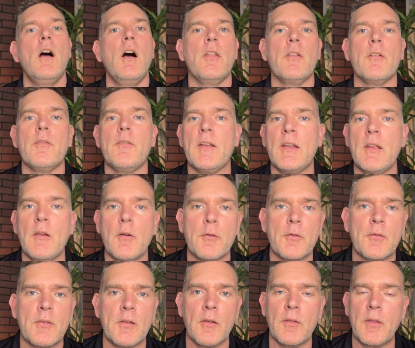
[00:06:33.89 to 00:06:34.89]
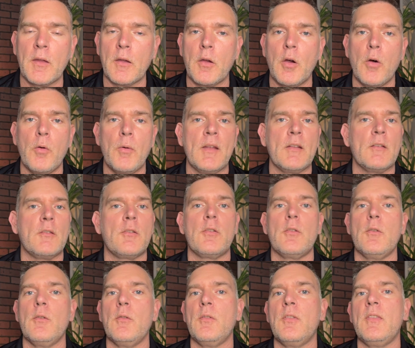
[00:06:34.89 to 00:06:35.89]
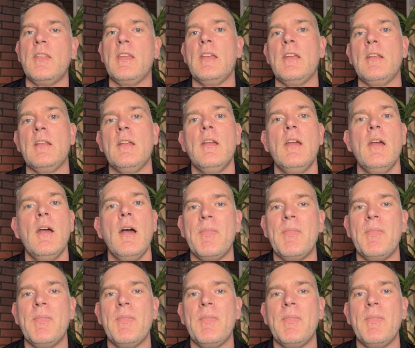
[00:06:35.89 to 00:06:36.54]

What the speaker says: other videos still that go into the